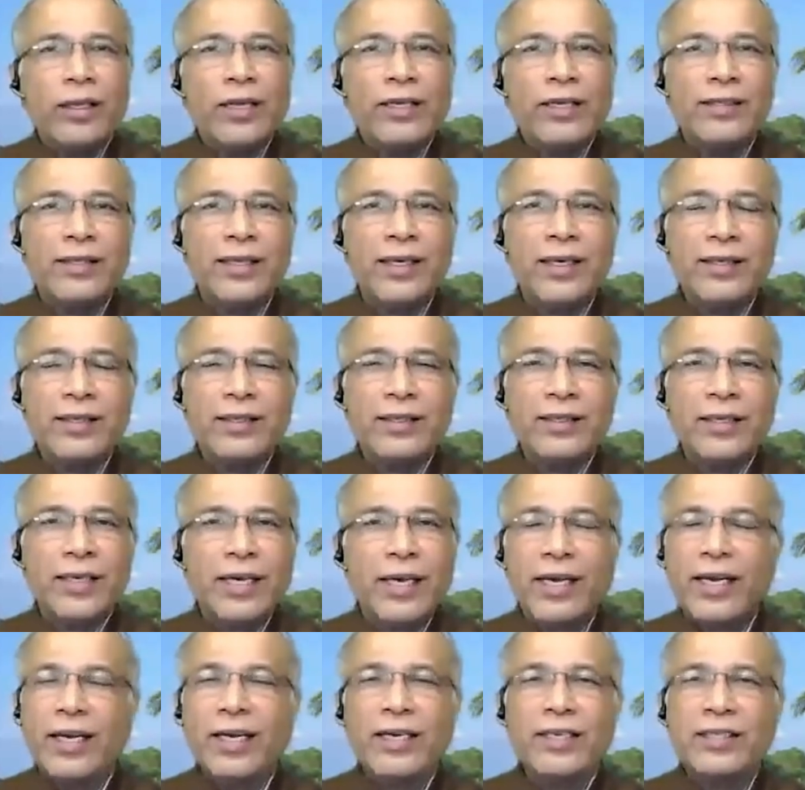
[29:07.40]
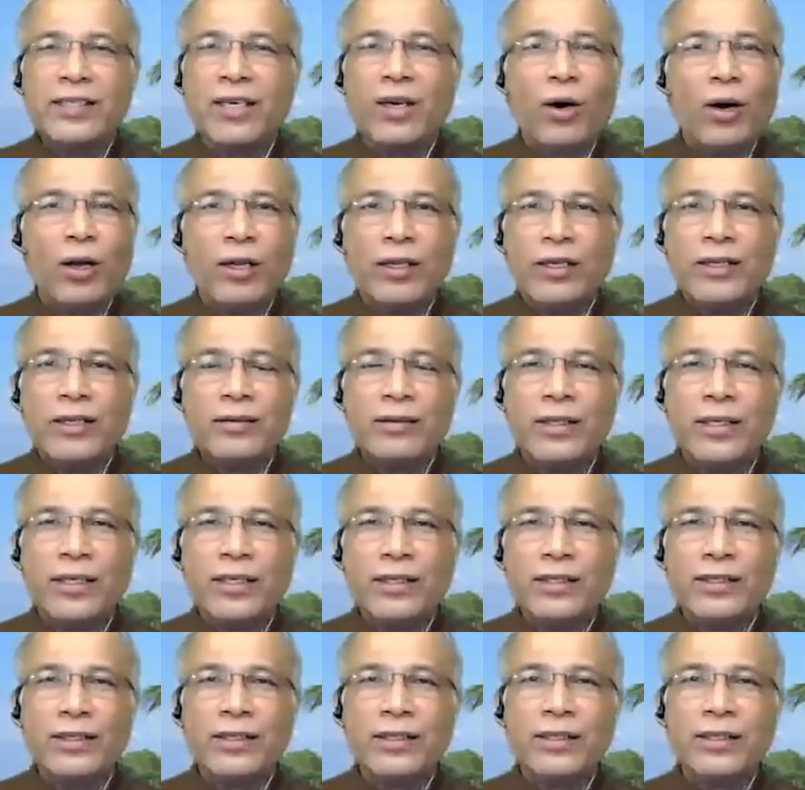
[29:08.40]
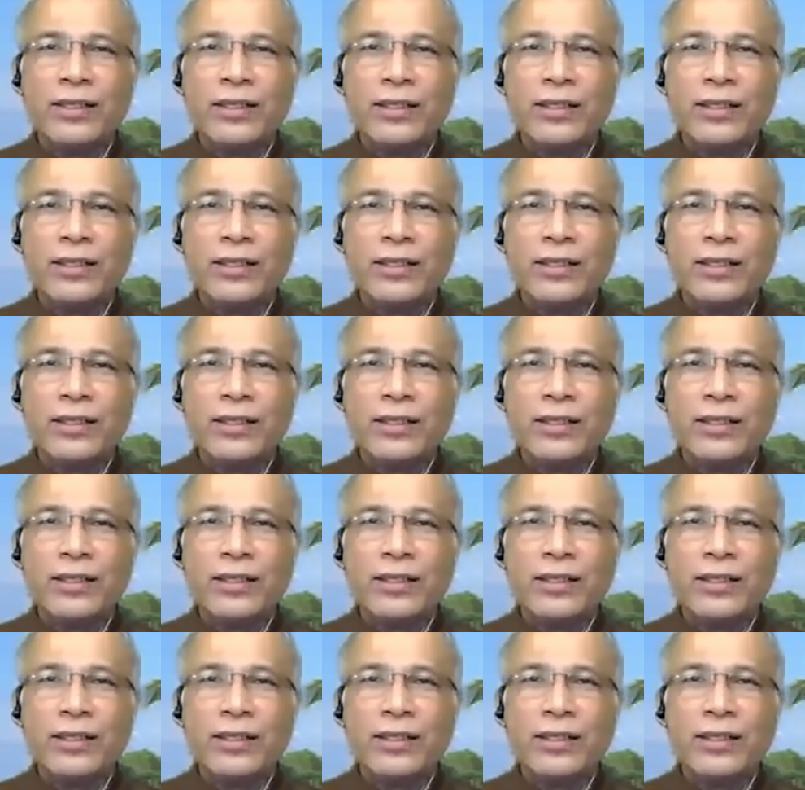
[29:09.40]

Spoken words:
these things. He didn't see all these things.